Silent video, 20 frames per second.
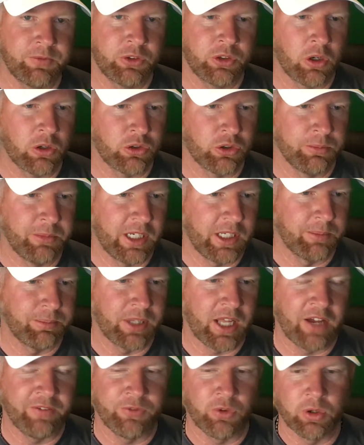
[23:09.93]
social media
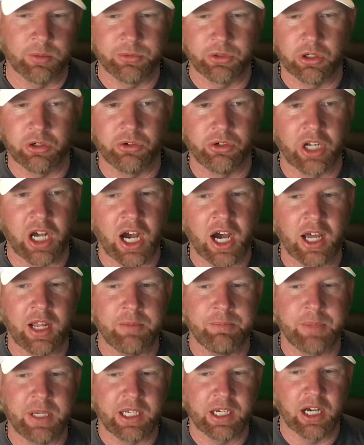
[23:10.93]
platforms, are not
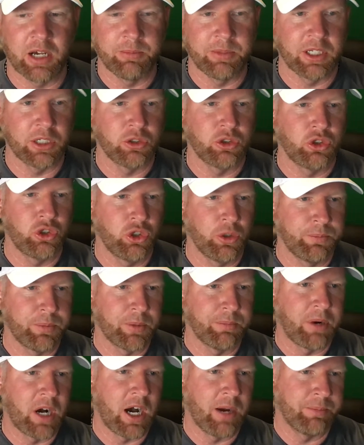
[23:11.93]
becoming super
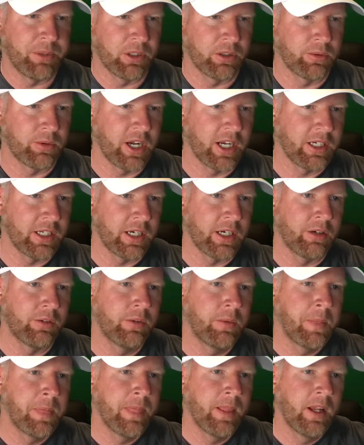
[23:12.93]
popular right now.
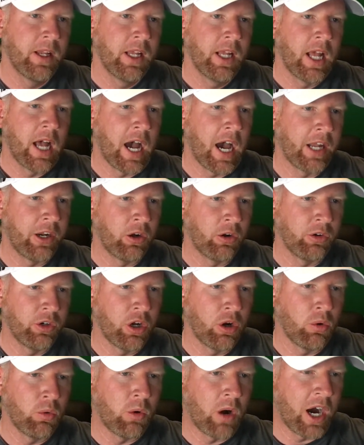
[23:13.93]
I don't
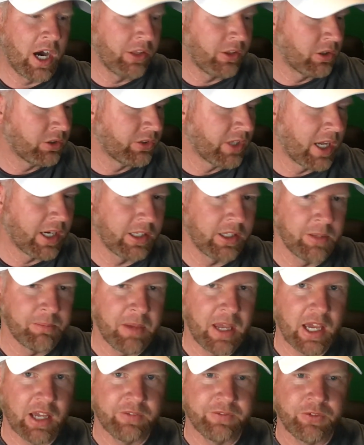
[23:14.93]
know why there's not a
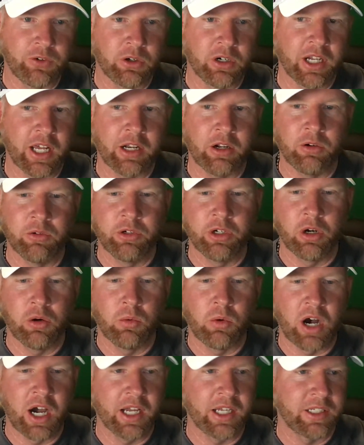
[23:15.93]
demand for it. I don't know
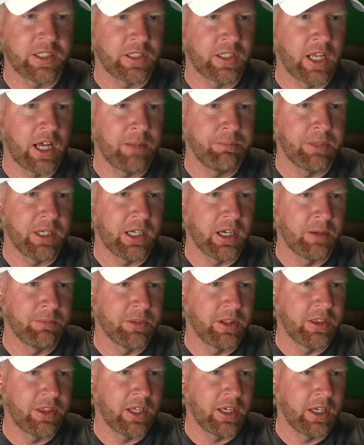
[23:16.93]
why it's not become the
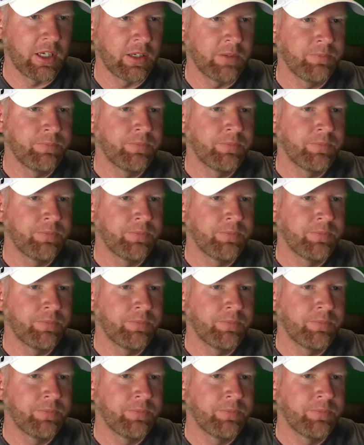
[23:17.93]
thing.